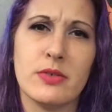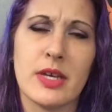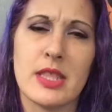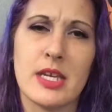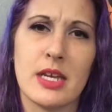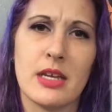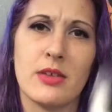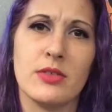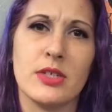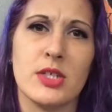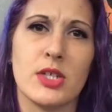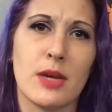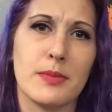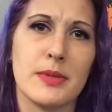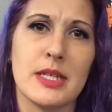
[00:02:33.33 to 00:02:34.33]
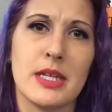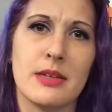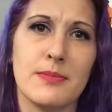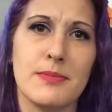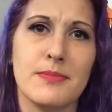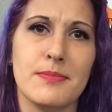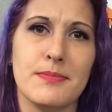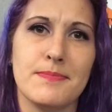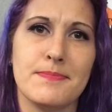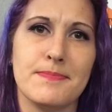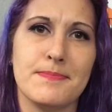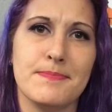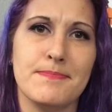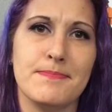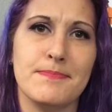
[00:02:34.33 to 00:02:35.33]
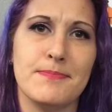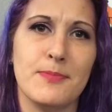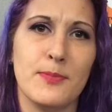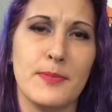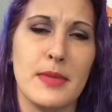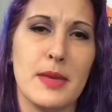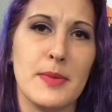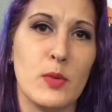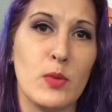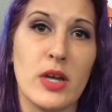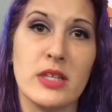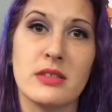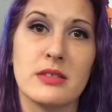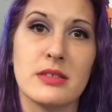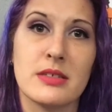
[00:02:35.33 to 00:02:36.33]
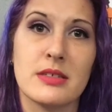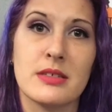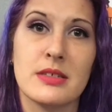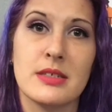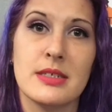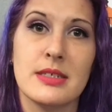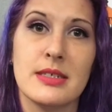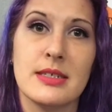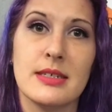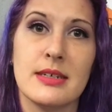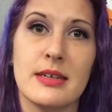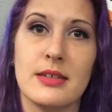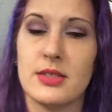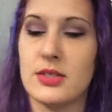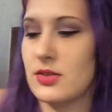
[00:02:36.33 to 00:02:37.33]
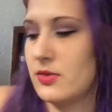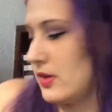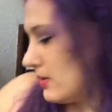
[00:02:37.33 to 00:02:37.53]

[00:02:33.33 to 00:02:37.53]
I think I'd only sharpened it maybe once so